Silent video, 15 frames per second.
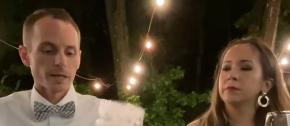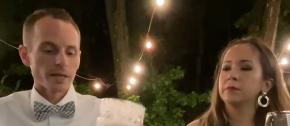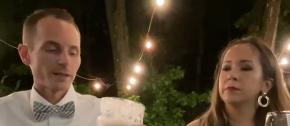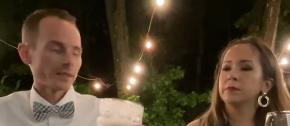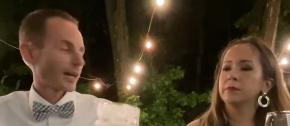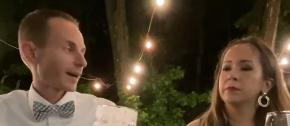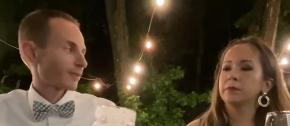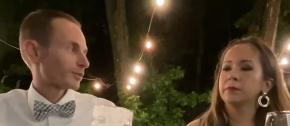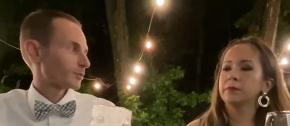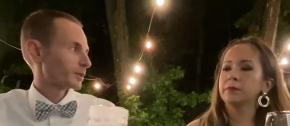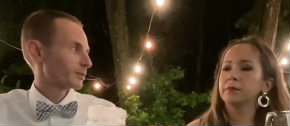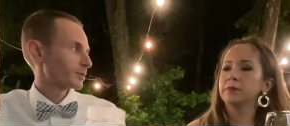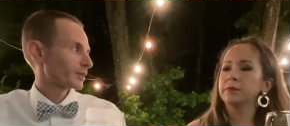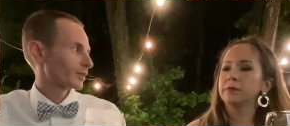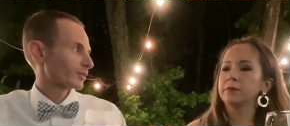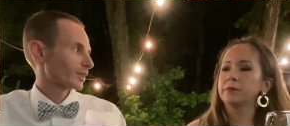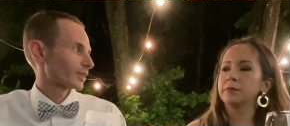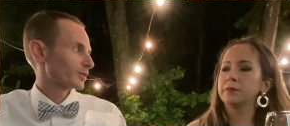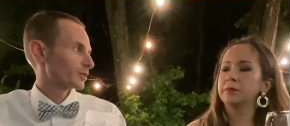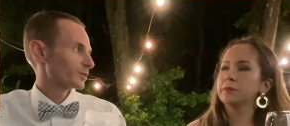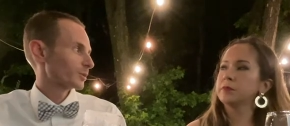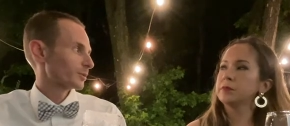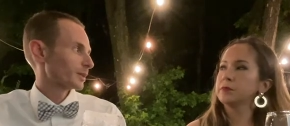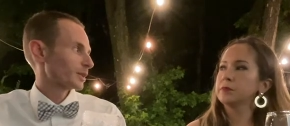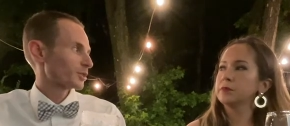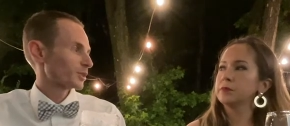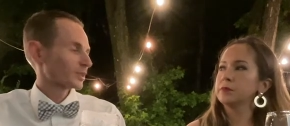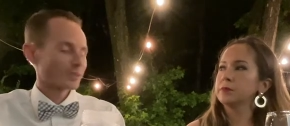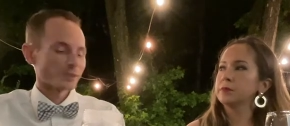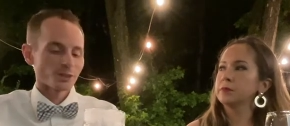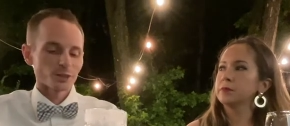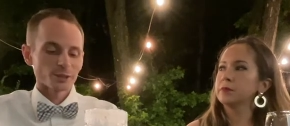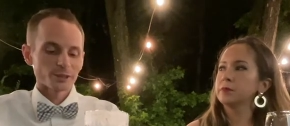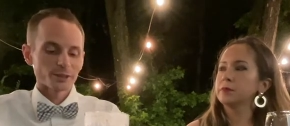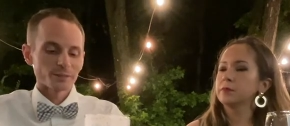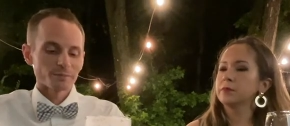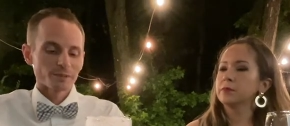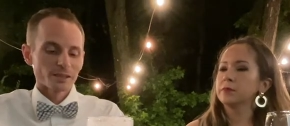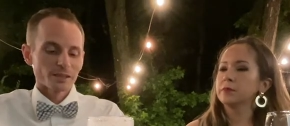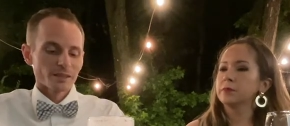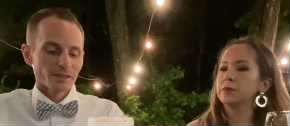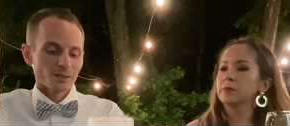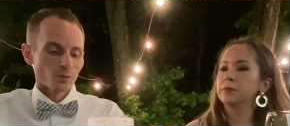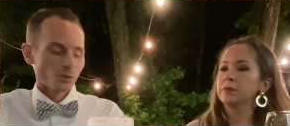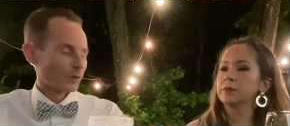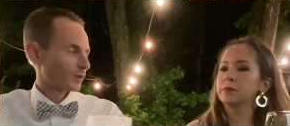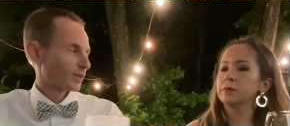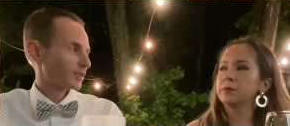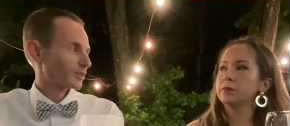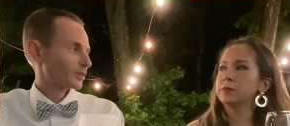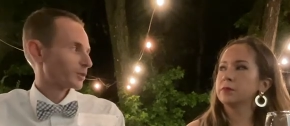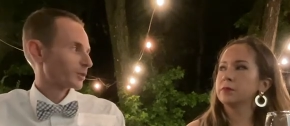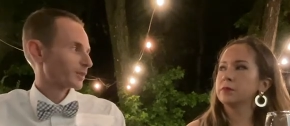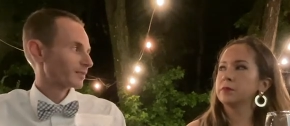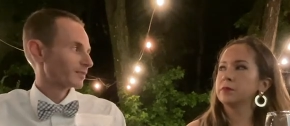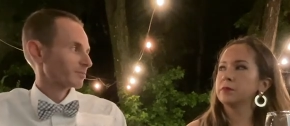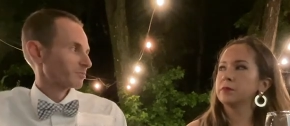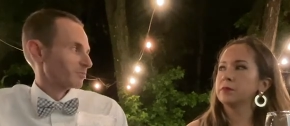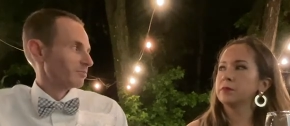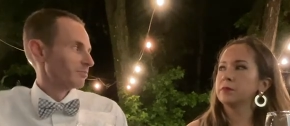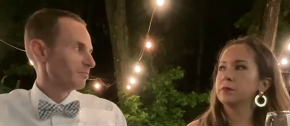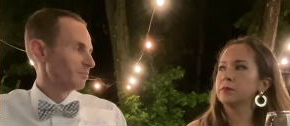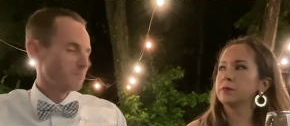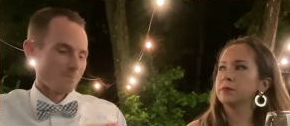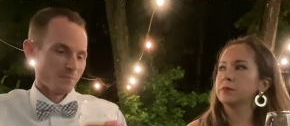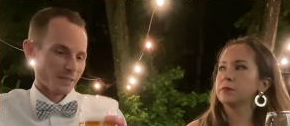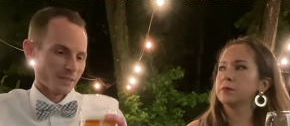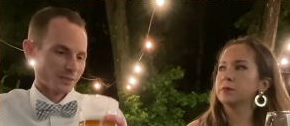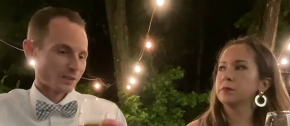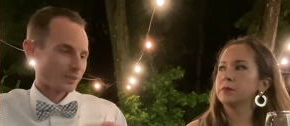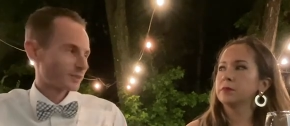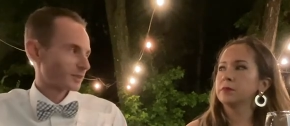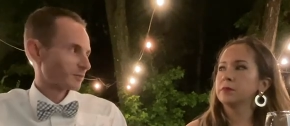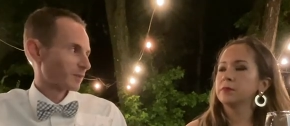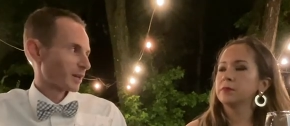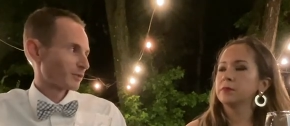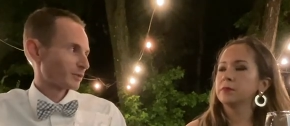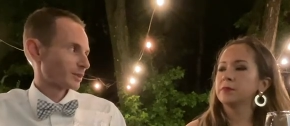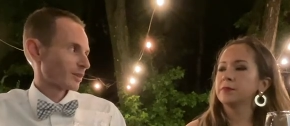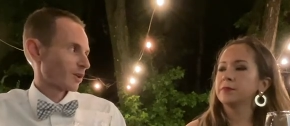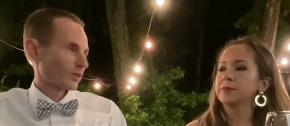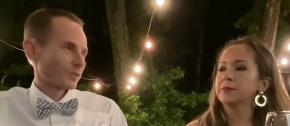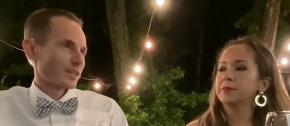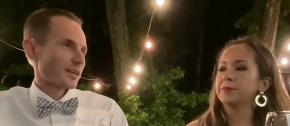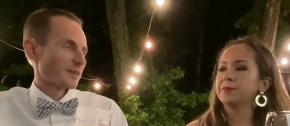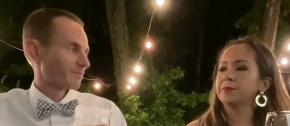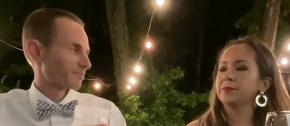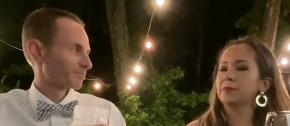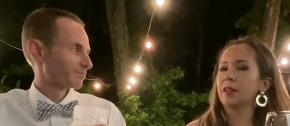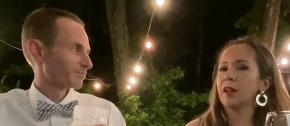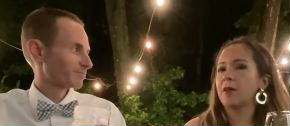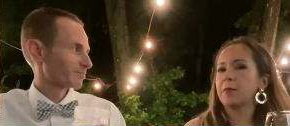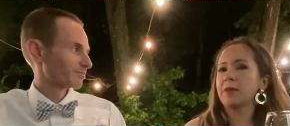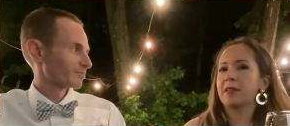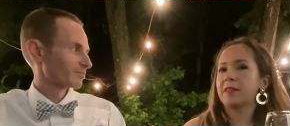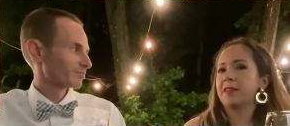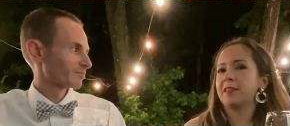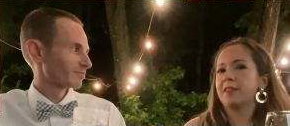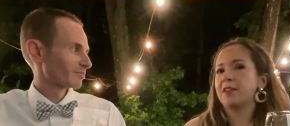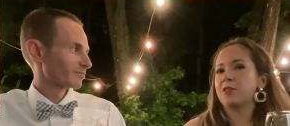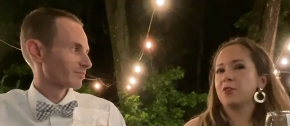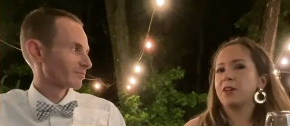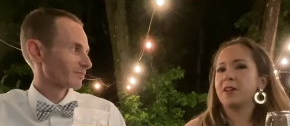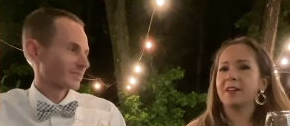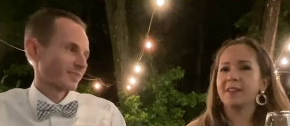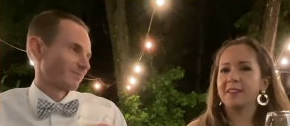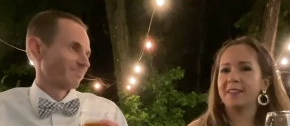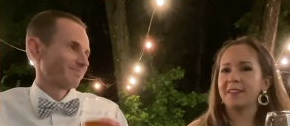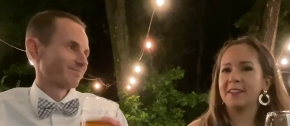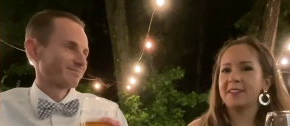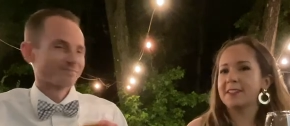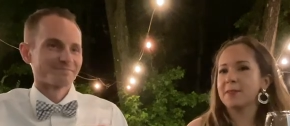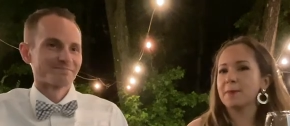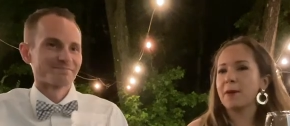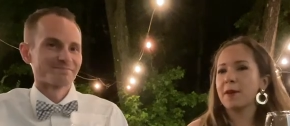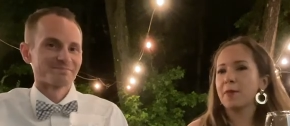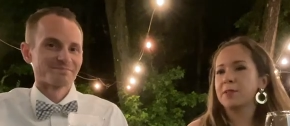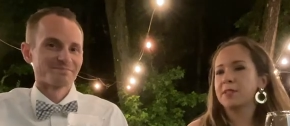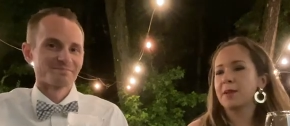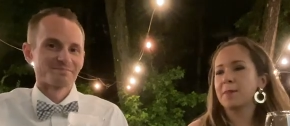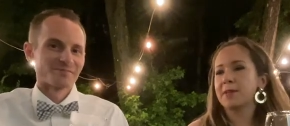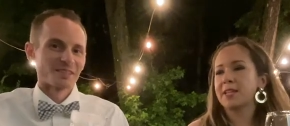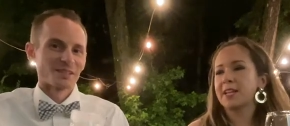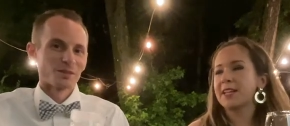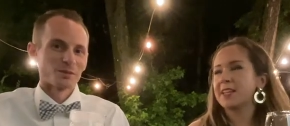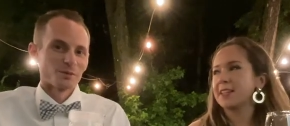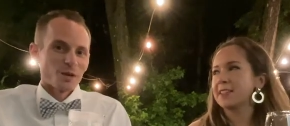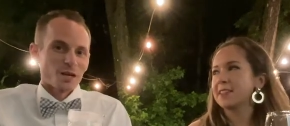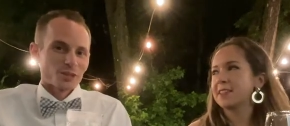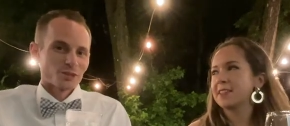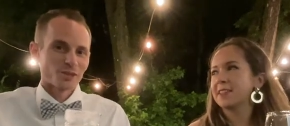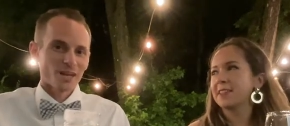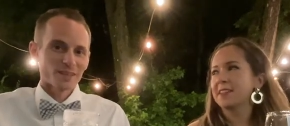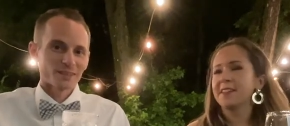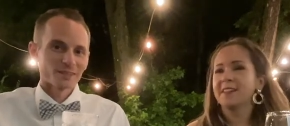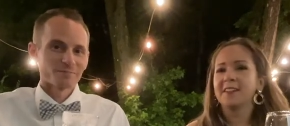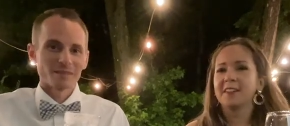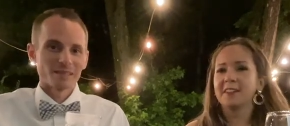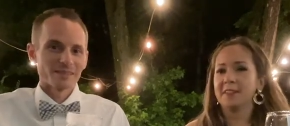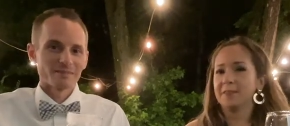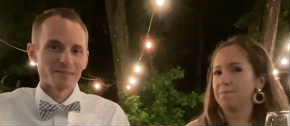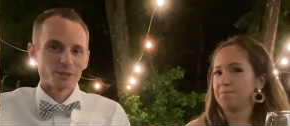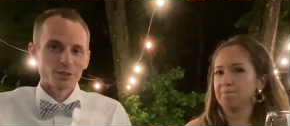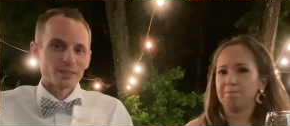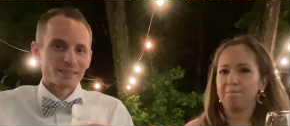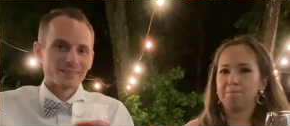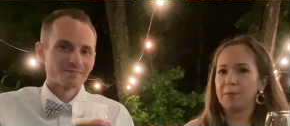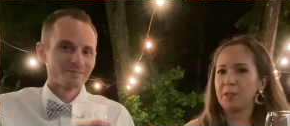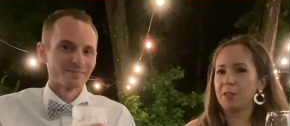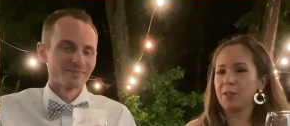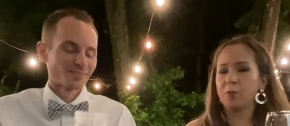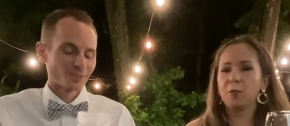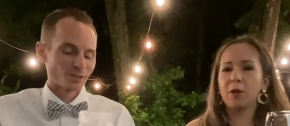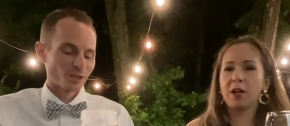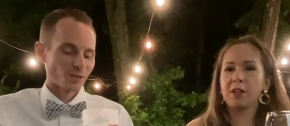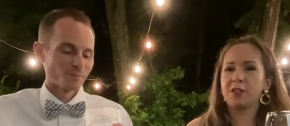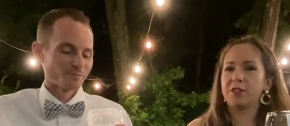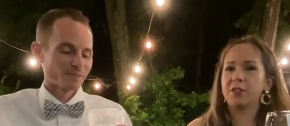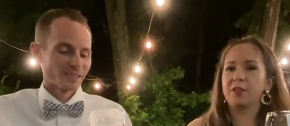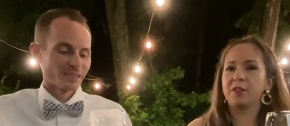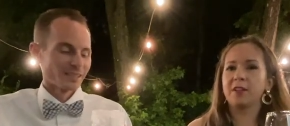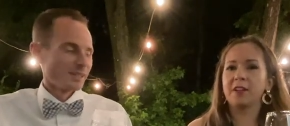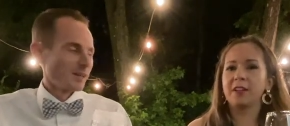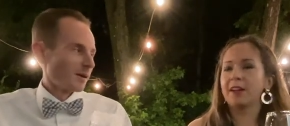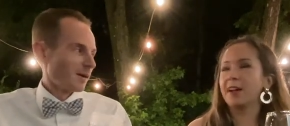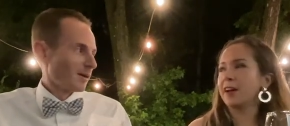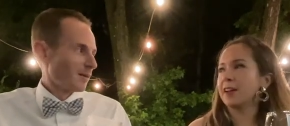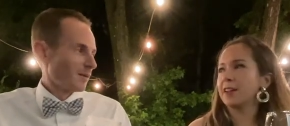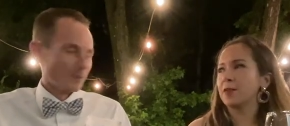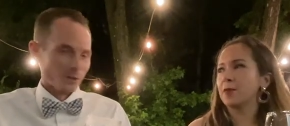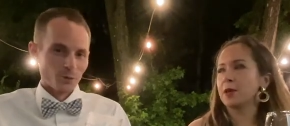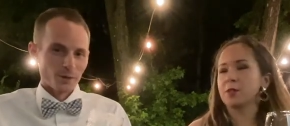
Speaker 1: and they have to be because, like you were mentioning earlier, what do they do in in London every all day?
Speaker 2: I mean, they drink. It doesn't matter what time of day. They watch
Speaker 1: soccer and they drink. You so, watch,
Speaker 2: yeah, you watch you,